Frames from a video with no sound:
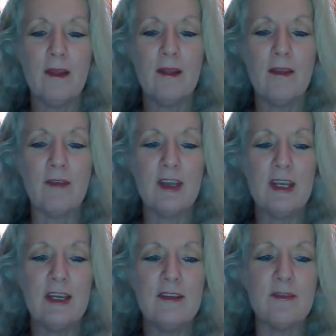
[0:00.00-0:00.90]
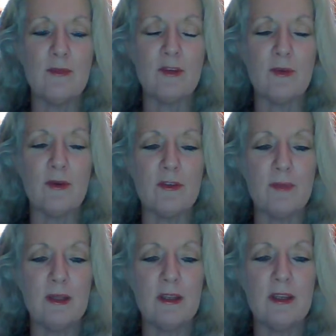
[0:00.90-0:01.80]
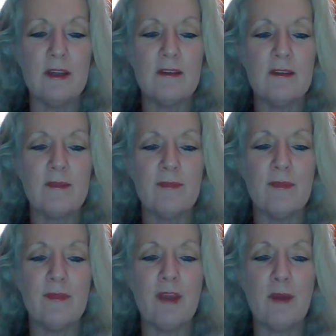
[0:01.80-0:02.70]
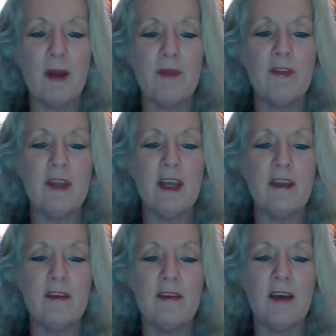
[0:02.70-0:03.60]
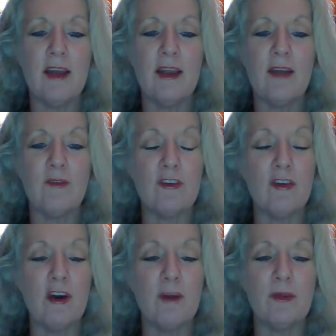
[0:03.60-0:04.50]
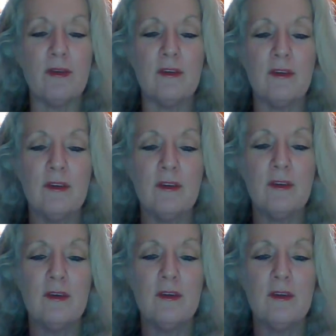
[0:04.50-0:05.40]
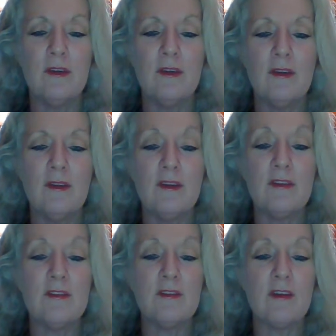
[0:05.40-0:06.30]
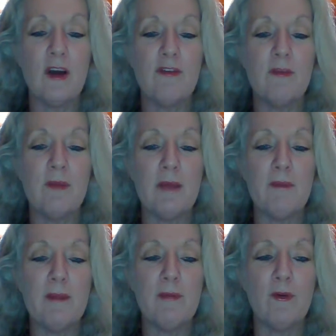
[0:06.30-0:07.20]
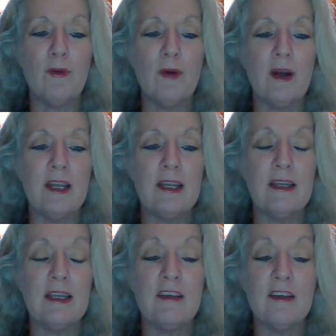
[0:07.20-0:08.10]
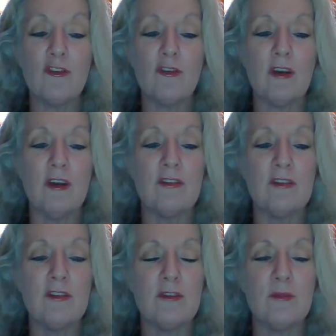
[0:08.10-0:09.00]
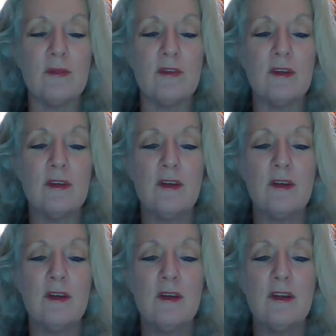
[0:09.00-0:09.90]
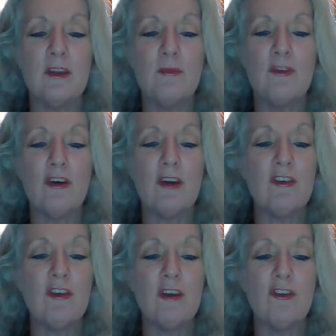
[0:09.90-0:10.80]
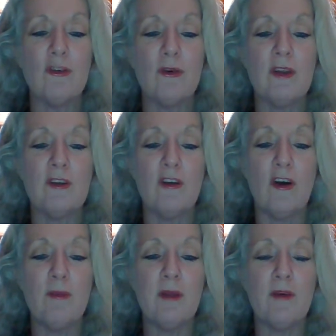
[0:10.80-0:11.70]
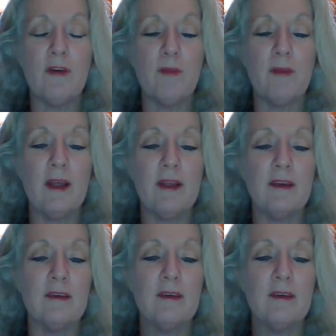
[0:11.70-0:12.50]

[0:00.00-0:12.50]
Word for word: They have kids and responsibilities. They wait for the end of the day and retirement. This is the life for many people who are in industrialized systems. The majority don't enjoy their time here on the planet.